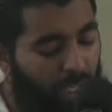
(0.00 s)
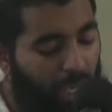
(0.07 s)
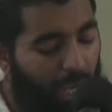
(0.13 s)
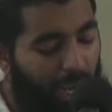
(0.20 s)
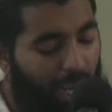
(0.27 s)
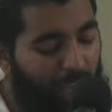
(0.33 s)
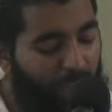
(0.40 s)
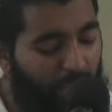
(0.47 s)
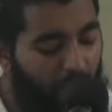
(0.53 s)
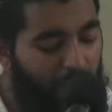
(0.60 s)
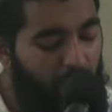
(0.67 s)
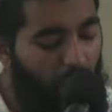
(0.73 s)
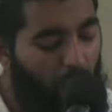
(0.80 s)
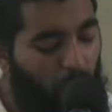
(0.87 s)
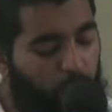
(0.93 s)
and
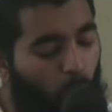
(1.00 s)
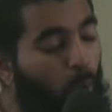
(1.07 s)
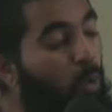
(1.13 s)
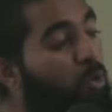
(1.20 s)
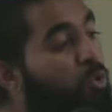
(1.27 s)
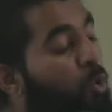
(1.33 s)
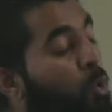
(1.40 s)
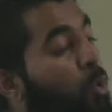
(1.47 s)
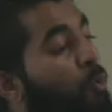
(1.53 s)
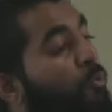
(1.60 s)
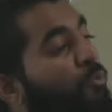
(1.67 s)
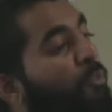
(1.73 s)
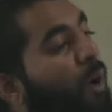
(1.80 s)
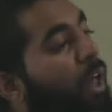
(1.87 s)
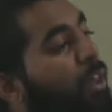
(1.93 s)
then those who
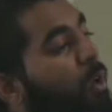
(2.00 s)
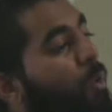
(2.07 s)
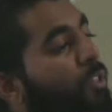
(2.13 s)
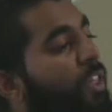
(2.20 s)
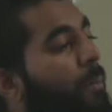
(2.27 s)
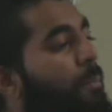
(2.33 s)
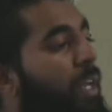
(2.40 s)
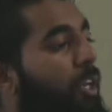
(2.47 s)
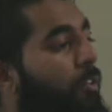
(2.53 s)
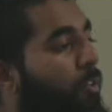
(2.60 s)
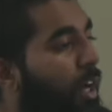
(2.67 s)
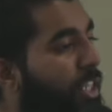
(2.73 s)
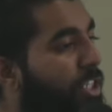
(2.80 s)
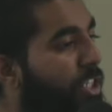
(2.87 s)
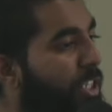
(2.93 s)
follow them in
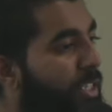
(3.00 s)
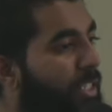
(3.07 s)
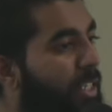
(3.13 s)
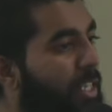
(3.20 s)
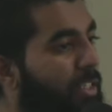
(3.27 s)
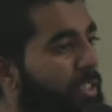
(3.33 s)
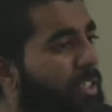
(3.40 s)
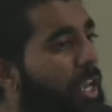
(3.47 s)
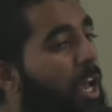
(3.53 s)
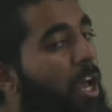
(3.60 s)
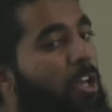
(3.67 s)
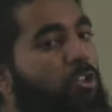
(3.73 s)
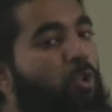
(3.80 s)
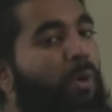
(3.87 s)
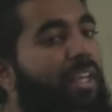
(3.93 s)
righteousness.
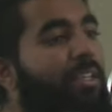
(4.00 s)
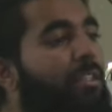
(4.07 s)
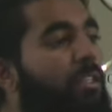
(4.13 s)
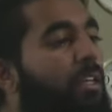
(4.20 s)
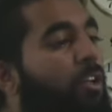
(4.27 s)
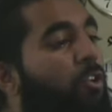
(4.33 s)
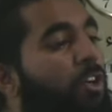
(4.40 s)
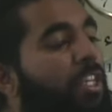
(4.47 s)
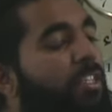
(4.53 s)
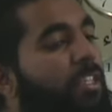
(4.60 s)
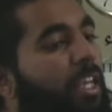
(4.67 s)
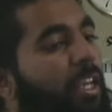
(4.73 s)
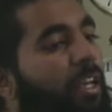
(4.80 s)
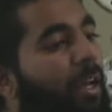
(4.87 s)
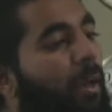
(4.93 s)
So, in
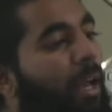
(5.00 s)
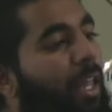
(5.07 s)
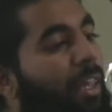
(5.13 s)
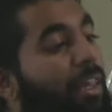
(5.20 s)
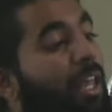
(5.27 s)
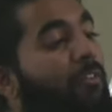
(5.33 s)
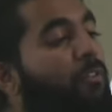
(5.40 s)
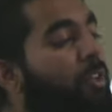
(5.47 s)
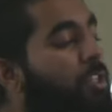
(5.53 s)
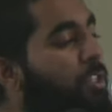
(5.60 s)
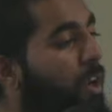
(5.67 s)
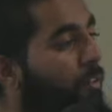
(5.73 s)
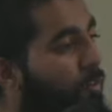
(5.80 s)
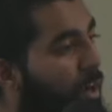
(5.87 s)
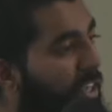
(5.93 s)
decreasing levels
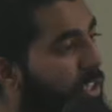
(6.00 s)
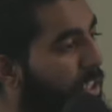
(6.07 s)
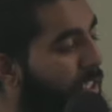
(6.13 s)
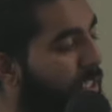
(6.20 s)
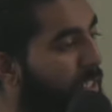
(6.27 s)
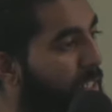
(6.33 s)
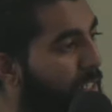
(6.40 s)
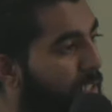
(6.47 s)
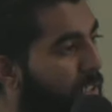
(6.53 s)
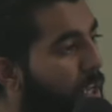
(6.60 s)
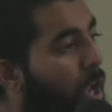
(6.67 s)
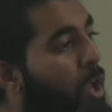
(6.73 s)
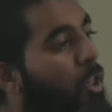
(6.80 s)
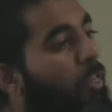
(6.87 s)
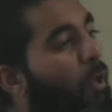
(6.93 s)
of righteousness,
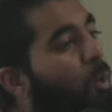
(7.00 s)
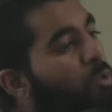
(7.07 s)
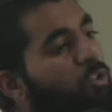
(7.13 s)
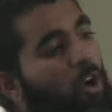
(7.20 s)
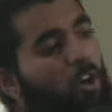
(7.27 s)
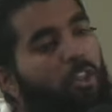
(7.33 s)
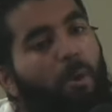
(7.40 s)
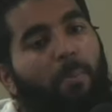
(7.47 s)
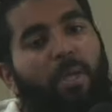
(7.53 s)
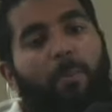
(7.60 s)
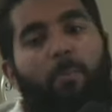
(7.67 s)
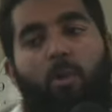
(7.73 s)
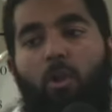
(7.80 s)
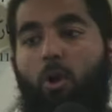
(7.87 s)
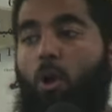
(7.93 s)
those are the
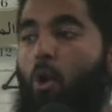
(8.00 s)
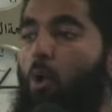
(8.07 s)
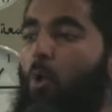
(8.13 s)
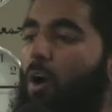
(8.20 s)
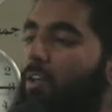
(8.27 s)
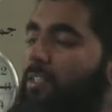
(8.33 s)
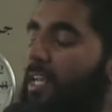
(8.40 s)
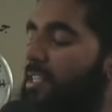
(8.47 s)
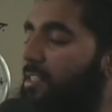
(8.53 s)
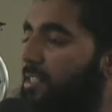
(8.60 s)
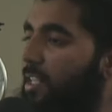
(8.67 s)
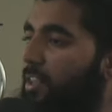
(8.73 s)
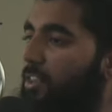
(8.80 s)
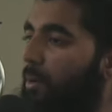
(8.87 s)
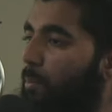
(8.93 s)
people who are
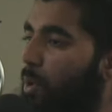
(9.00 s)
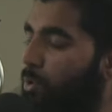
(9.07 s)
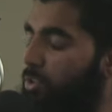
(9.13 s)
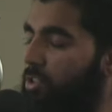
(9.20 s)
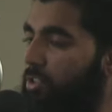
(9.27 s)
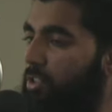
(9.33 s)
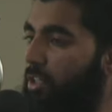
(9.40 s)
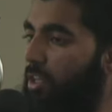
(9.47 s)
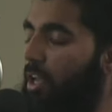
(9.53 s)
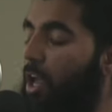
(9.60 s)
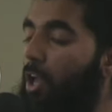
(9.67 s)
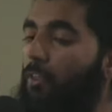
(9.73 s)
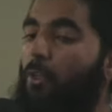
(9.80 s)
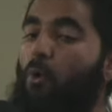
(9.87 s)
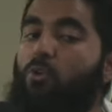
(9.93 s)
tested the most.
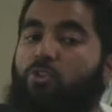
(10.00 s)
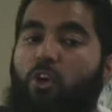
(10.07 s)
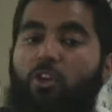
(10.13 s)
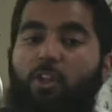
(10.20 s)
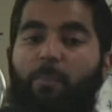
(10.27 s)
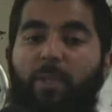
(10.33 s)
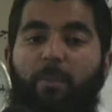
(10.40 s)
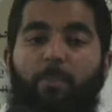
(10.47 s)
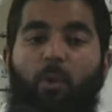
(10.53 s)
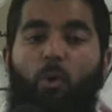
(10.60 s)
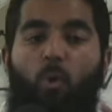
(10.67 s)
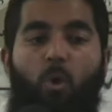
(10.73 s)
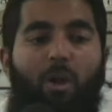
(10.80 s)
Those are the people who are